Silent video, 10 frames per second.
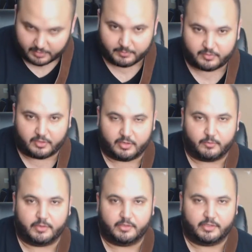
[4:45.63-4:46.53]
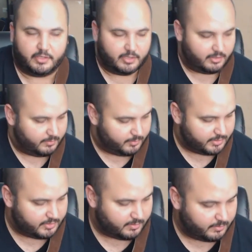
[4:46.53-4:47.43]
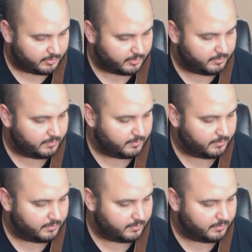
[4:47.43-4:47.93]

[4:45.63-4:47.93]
I'm starting with the bridge humbucker.